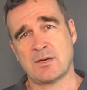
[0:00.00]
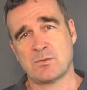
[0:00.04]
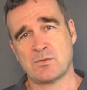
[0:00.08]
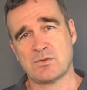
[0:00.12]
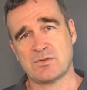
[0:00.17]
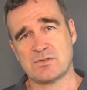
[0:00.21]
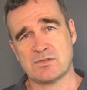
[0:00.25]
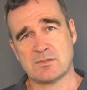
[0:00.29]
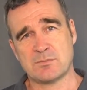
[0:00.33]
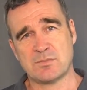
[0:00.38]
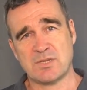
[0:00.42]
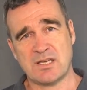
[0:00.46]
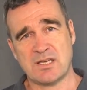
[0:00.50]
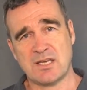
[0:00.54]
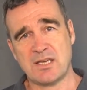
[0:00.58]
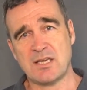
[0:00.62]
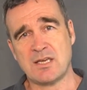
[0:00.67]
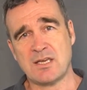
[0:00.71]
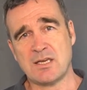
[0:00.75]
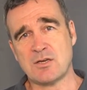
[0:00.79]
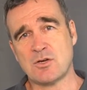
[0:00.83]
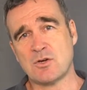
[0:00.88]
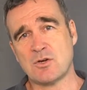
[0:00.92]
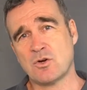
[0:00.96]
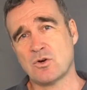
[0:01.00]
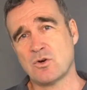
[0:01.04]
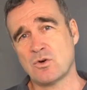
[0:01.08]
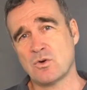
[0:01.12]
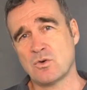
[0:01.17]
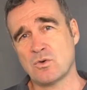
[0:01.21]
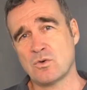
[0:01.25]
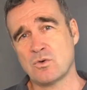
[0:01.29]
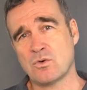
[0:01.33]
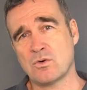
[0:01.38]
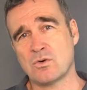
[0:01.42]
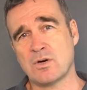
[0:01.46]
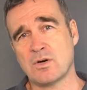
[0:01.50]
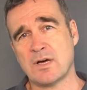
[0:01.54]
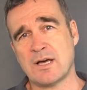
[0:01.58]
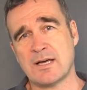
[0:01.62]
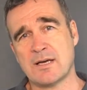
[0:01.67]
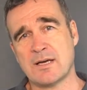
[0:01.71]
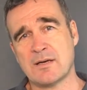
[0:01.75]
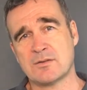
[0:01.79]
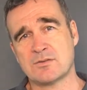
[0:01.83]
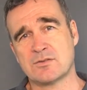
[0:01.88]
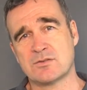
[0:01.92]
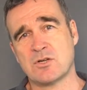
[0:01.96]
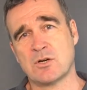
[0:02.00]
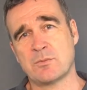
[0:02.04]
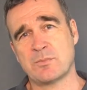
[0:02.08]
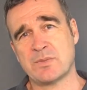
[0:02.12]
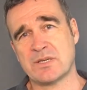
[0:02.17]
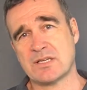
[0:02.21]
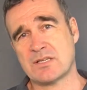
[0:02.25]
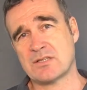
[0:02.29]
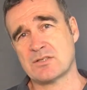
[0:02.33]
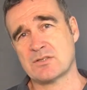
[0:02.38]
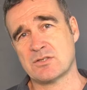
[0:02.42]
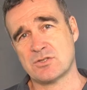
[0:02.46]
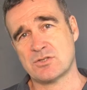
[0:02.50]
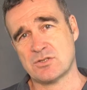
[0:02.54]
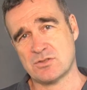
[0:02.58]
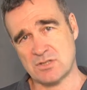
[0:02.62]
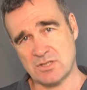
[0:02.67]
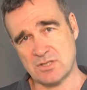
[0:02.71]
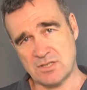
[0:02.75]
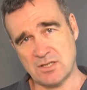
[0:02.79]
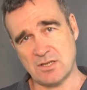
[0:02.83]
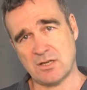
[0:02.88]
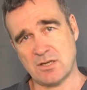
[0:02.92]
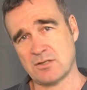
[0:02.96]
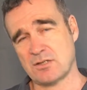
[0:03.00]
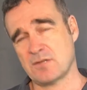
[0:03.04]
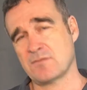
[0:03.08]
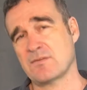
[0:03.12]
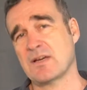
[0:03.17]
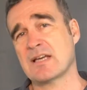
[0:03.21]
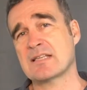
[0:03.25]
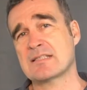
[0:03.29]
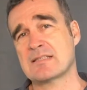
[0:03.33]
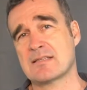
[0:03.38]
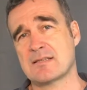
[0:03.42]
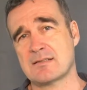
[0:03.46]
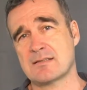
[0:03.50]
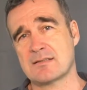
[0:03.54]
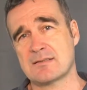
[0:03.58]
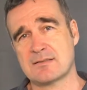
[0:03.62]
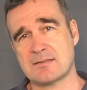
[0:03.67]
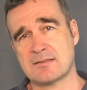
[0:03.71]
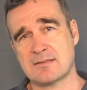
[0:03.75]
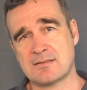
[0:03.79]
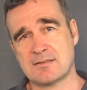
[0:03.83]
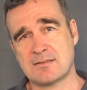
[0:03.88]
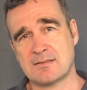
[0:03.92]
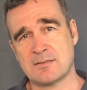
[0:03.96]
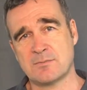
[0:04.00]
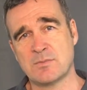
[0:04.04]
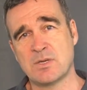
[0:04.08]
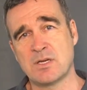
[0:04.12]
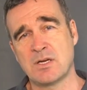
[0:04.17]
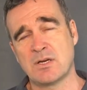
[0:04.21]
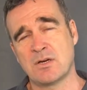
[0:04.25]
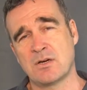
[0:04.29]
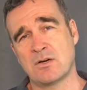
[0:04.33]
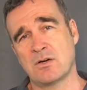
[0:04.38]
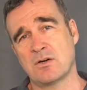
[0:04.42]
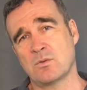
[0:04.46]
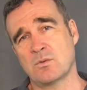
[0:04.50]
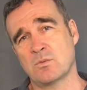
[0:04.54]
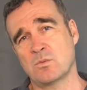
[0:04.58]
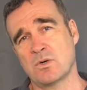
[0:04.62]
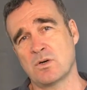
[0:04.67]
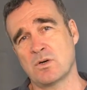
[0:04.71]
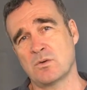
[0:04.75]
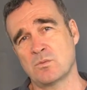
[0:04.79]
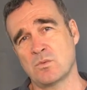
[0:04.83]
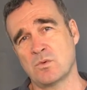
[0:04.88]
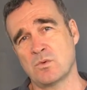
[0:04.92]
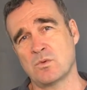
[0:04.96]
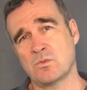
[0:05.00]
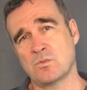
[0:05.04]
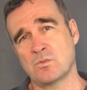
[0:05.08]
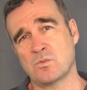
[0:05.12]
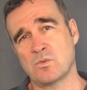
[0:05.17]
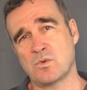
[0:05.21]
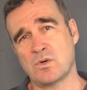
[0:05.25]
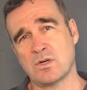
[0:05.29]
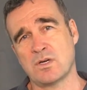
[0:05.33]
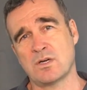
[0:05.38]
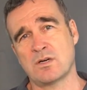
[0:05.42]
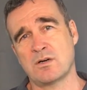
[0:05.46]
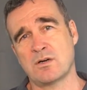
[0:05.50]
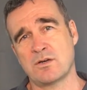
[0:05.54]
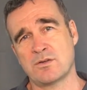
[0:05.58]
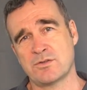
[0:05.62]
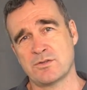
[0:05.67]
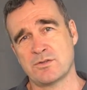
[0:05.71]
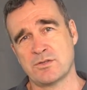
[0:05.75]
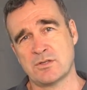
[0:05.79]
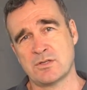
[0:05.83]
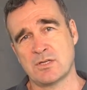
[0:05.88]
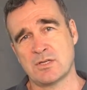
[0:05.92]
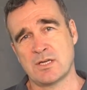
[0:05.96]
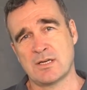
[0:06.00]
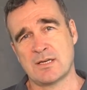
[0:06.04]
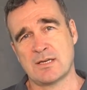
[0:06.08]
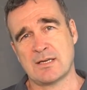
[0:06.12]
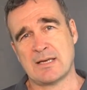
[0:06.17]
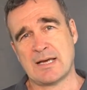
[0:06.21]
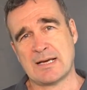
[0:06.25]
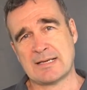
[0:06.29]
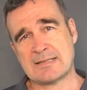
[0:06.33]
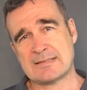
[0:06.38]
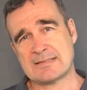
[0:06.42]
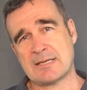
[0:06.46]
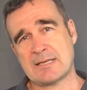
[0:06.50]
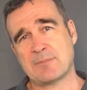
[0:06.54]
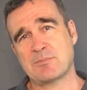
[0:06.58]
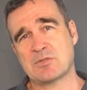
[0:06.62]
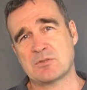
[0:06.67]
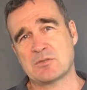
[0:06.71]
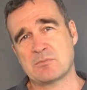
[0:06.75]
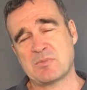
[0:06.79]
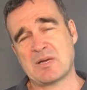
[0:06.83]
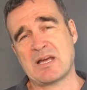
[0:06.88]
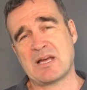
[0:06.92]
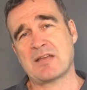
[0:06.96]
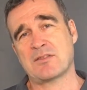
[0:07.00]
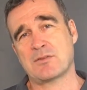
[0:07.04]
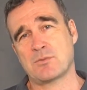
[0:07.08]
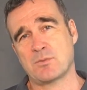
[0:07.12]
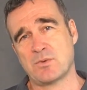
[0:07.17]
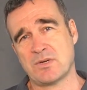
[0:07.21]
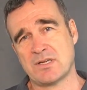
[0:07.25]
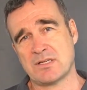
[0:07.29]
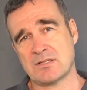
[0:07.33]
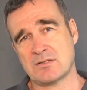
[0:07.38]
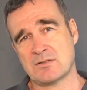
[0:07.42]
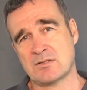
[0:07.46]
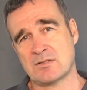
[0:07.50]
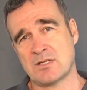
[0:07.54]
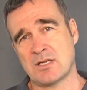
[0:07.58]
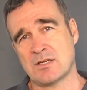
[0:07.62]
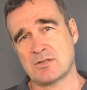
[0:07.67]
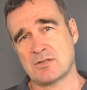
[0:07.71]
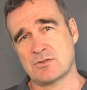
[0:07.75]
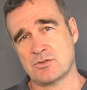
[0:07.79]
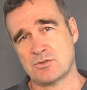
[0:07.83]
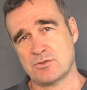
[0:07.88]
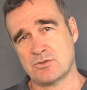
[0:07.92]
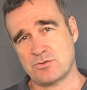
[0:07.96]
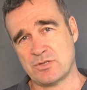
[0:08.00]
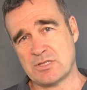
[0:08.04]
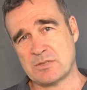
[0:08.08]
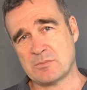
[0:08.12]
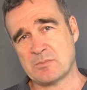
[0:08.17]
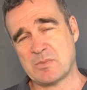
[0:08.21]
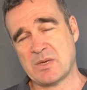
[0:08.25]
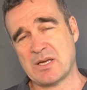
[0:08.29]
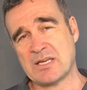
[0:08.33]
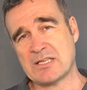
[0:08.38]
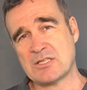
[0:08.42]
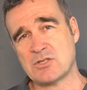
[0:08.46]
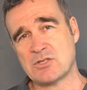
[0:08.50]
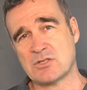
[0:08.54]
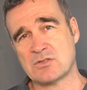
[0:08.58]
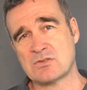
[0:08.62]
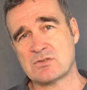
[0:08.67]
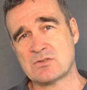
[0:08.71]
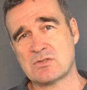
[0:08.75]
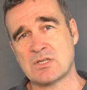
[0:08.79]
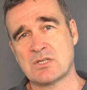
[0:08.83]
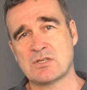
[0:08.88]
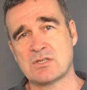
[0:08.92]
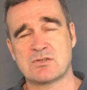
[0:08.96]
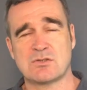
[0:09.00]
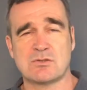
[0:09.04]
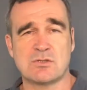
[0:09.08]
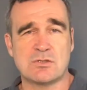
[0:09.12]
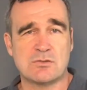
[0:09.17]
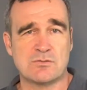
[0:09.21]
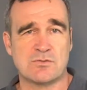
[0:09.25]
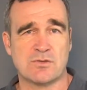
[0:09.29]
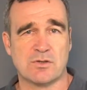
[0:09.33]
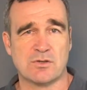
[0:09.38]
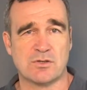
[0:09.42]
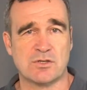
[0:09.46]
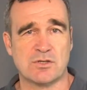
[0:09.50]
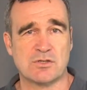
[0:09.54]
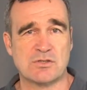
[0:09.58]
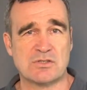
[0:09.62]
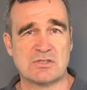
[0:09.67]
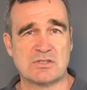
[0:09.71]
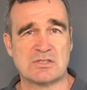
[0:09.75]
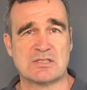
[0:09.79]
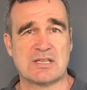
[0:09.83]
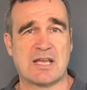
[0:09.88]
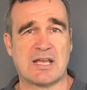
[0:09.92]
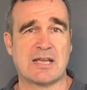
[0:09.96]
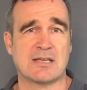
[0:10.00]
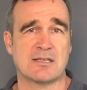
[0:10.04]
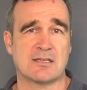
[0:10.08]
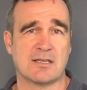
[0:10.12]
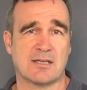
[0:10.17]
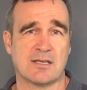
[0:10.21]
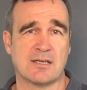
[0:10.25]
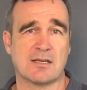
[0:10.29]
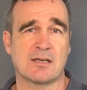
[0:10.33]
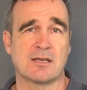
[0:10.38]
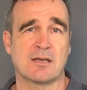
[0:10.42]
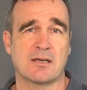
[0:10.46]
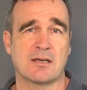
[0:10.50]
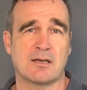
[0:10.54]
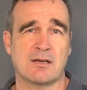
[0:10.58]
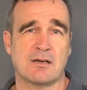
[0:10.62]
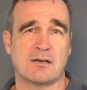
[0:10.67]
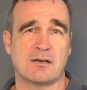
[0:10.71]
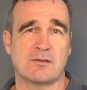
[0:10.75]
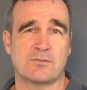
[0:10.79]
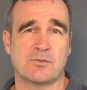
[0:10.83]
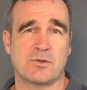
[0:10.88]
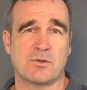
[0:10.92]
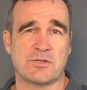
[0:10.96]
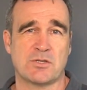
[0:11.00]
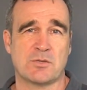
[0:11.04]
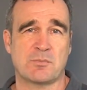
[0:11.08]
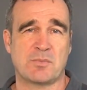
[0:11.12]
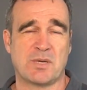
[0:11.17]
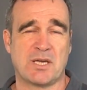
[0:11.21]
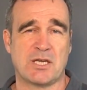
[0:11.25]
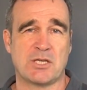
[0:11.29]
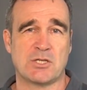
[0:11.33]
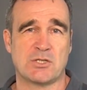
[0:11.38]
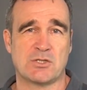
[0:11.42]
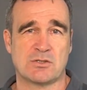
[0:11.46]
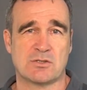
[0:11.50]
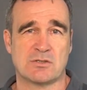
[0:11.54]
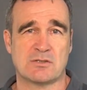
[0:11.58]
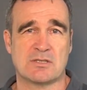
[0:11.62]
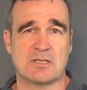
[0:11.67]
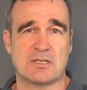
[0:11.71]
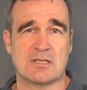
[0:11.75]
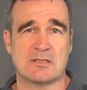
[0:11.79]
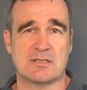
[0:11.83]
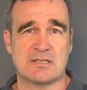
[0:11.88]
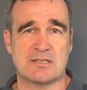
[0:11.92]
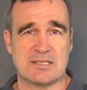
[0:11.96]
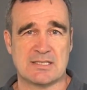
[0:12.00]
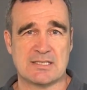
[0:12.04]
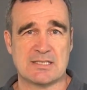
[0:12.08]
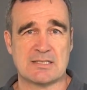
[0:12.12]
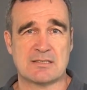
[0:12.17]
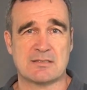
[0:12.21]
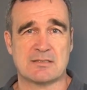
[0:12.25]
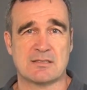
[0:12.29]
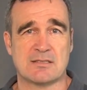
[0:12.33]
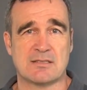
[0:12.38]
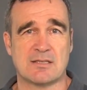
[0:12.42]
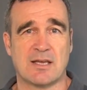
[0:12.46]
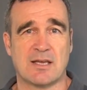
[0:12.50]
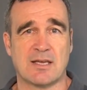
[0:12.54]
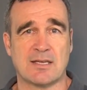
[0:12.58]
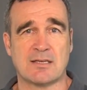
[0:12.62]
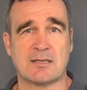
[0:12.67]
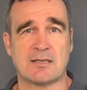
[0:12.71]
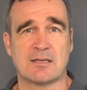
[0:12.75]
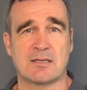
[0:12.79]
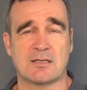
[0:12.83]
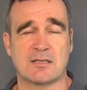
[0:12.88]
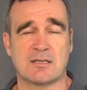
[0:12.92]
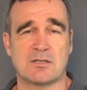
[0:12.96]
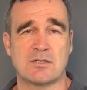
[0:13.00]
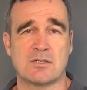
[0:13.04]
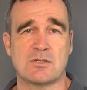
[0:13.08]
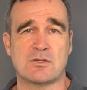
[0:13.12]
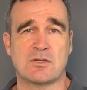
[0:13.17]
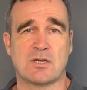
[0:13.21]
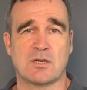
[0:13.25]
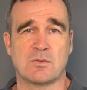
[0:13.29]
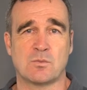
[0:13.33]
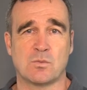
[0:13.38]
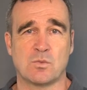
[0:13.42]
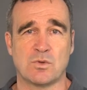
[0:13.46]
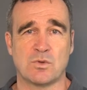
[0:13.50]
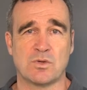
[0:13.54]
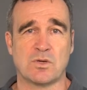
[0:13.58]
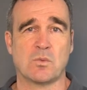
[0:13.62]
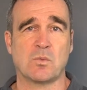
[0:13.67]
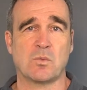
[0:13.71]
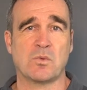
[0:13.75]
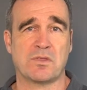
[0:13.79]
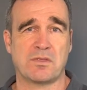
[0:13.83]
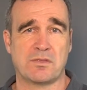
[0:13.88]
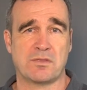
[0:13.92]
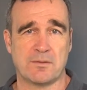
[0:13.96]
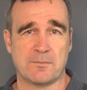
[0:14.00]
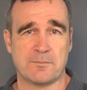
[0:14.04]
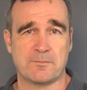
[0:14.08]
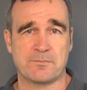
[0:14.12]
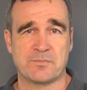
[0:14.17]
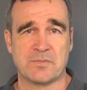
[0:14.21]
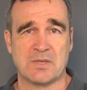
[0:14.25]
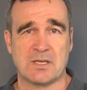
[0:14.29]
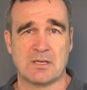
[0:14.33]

with some key core topics such as the cardiovascular system on what are the accepted pathways to treat patients. So you've got an understanding of what your patient needs to take and you can work with them.